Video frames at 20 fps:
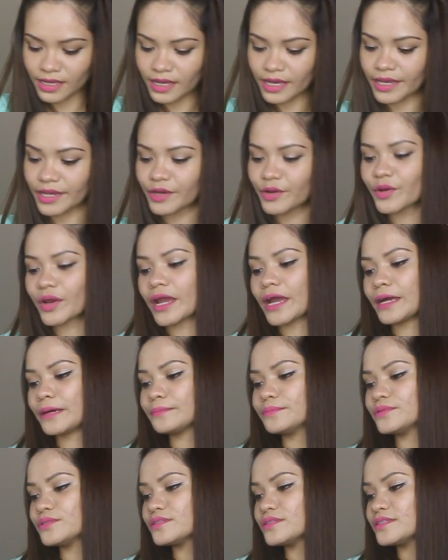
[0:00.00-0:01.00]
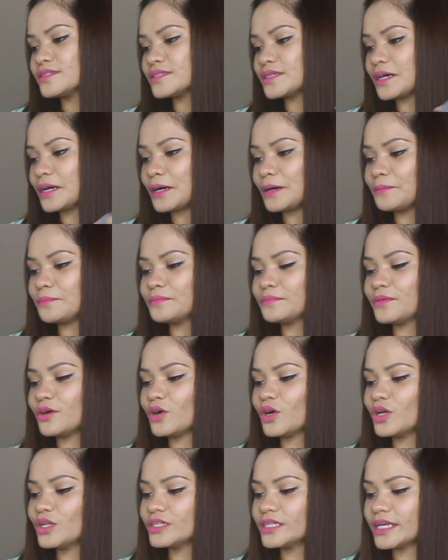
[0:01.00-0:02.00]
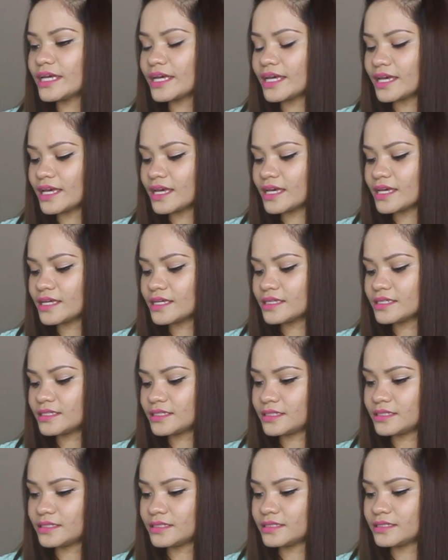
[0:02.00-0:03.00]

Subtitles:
I grabbed some Olay